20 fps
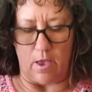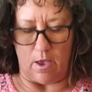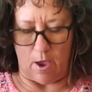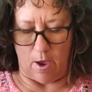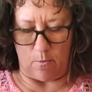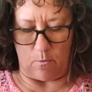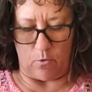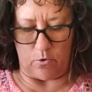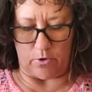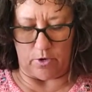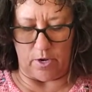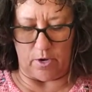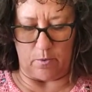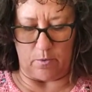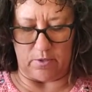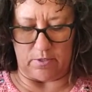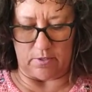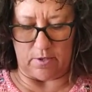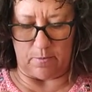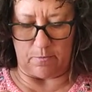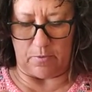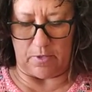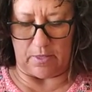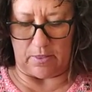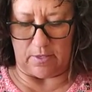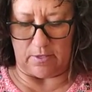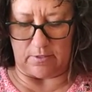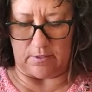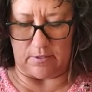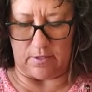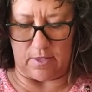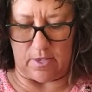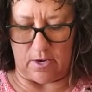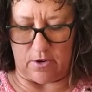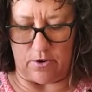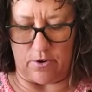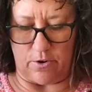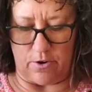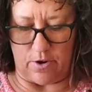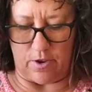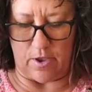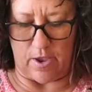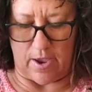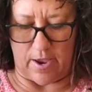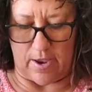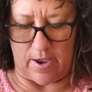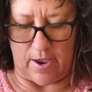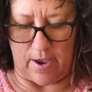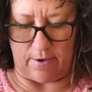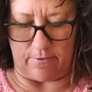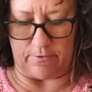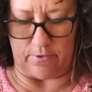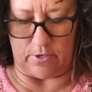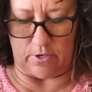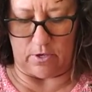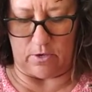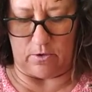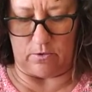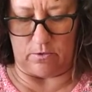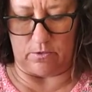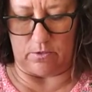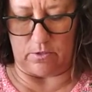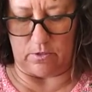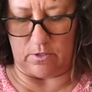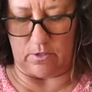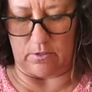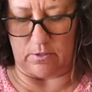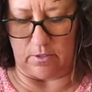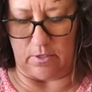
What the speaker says: I'm working with something that's thinner, I have to use this